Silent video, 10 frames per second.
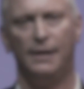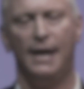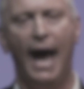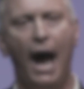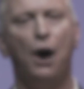
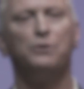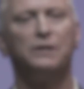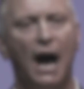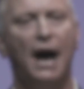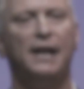how
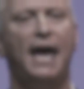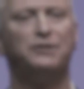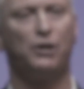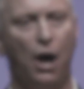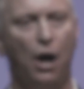God has
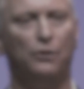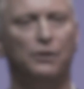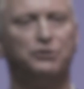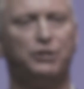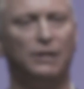called
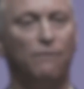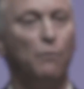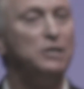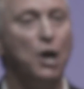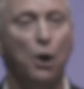us to love. We
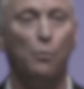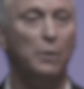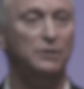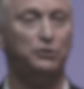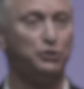know we
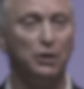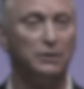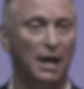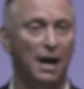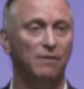should
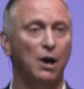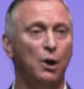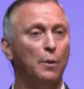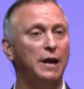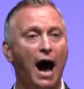love,
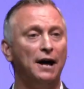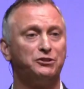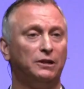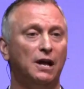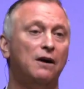we ought to
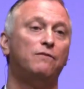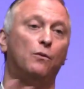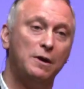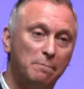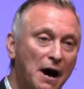love, we
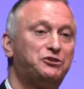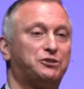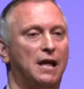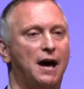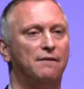must
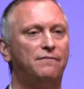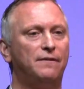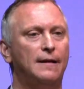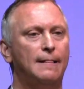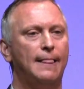love.
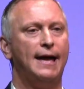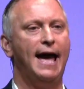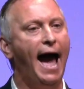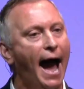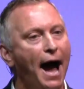
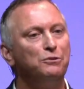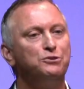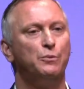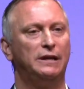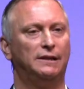How do
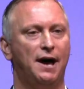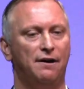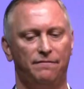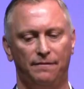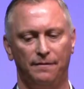we love?
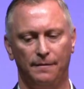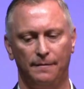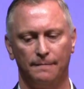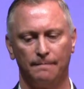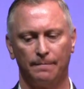
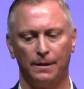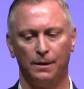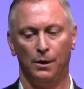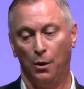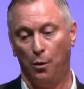
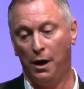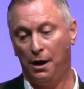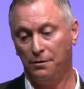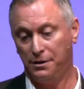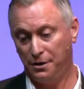
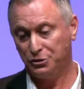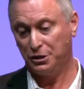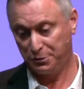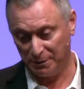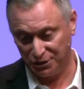Well, here's a
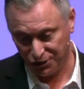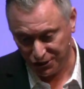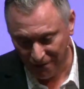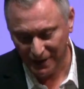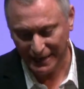
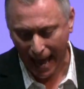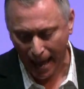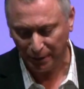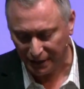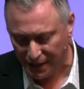specific
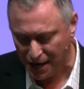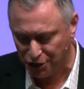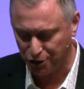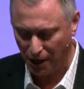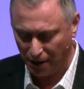
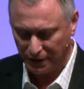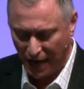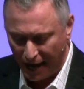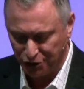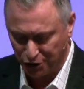application of
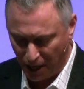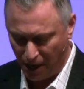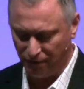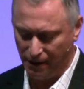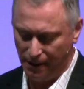God's love.
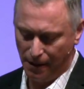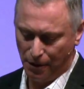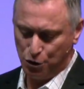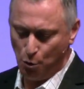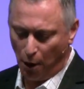
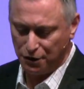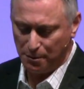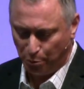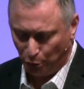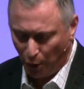You are to
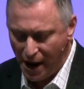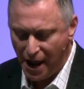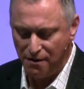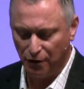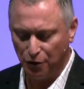pray
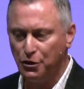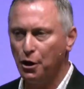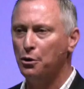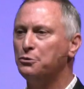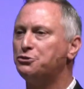for
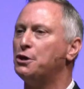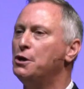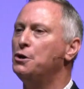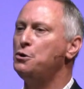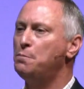those
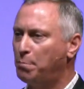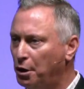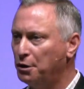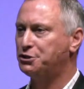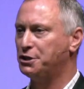who
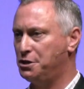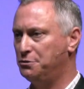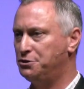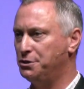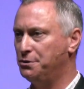persecute you.